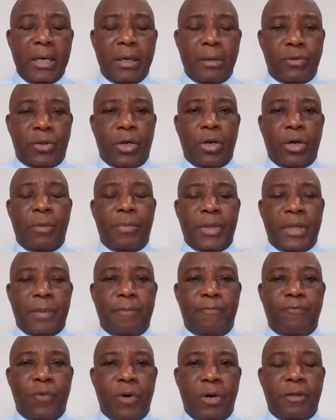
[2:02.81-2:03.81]
who's going to be
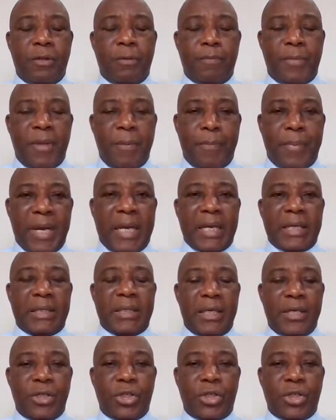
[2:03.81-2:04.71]
one of the biggest